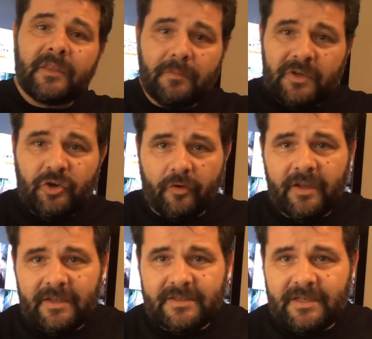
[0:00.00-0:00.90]
The majority
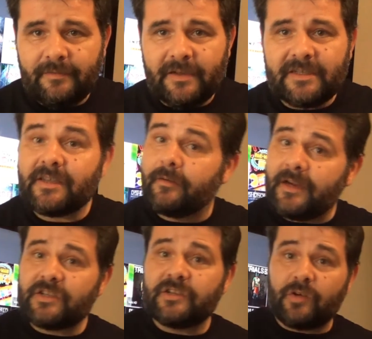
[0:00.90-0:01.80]
of the T Vs that are
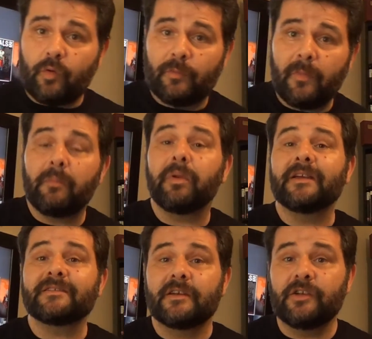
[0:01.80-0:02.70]
actually sold in my
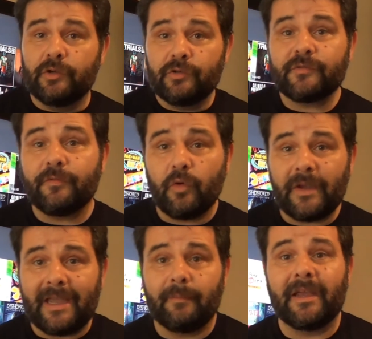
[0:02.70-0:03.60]
place that are used for
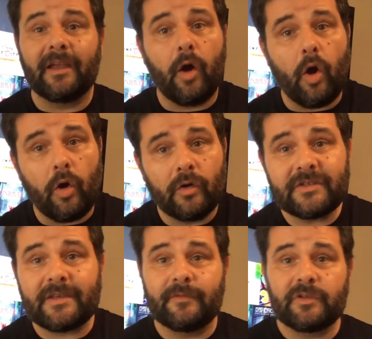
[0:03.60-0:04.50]
gaming are
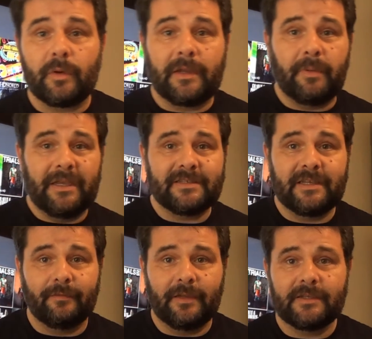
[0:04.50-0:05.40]
seven twenty p
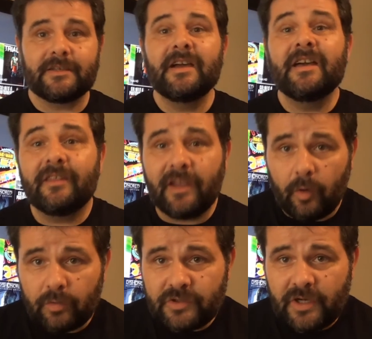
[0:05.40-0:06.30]
T Vs. The
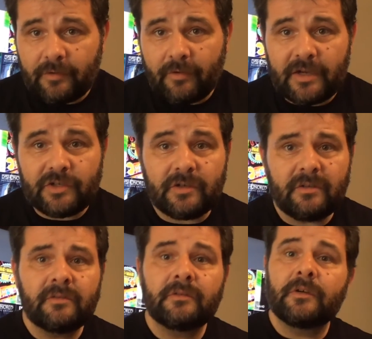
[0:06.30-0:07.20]
older generation,
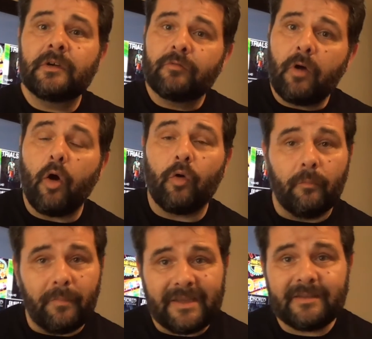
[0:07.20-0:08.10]
right, or the
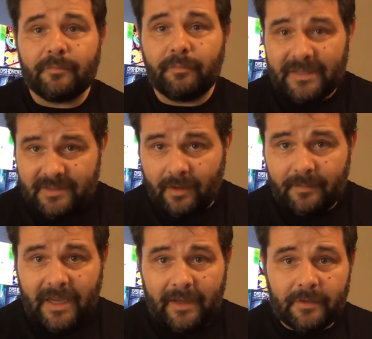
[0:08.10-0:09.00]
big, big time
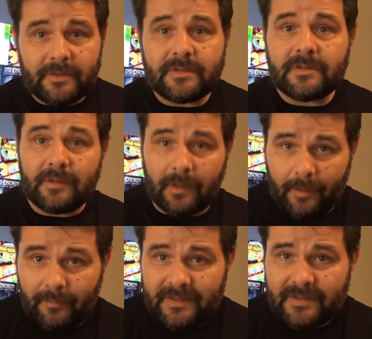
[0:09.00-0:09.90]
gamers
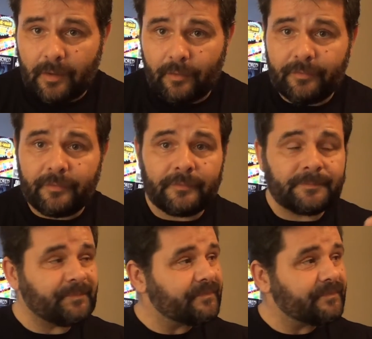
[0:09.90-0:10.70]
like myself,